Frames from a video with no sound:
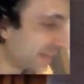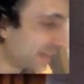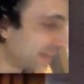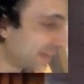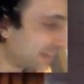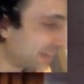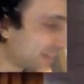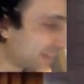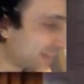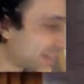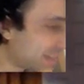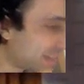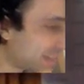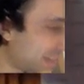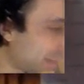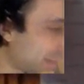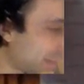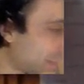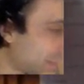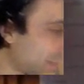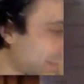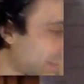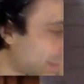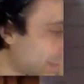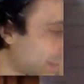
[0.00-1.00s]
And the same
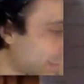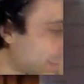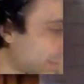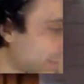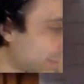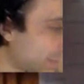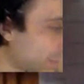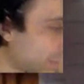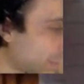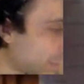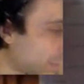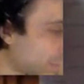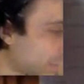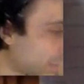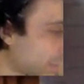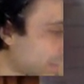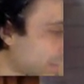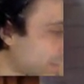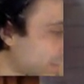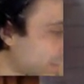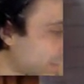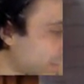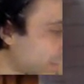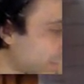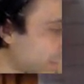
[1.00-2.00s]
here, we've
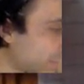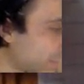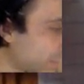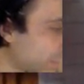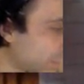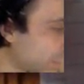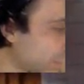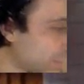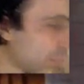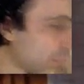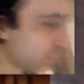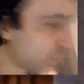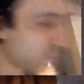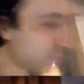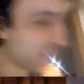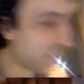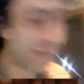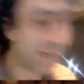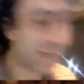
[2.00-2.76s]
got 2